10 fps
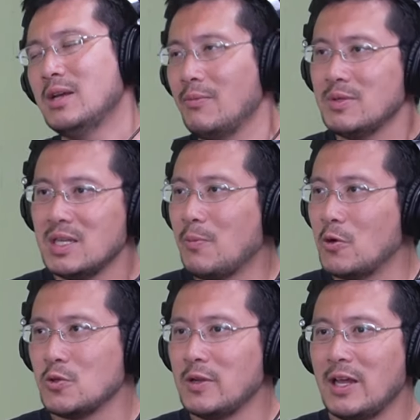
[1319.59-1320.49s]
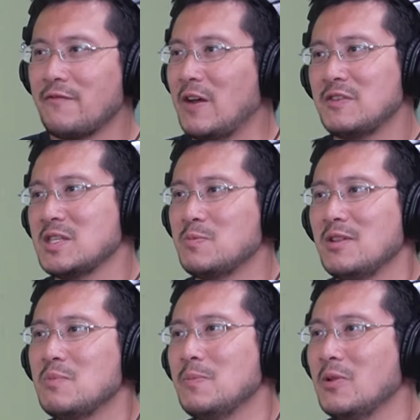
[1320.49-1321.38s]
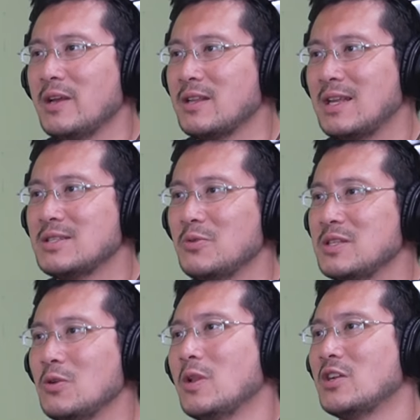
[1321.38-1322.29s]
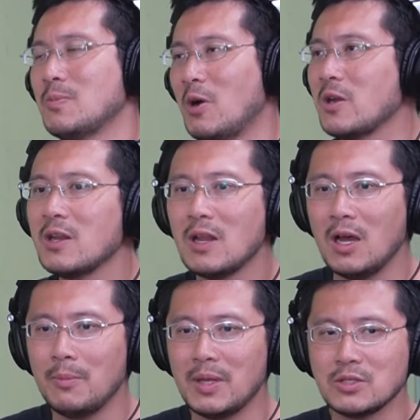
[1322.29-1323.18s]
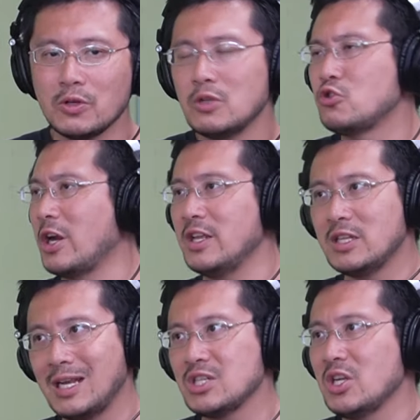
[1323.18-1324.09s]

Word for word: Singapore is only like five or six million people. Like there's only so large a market, um, and so you try to internationalize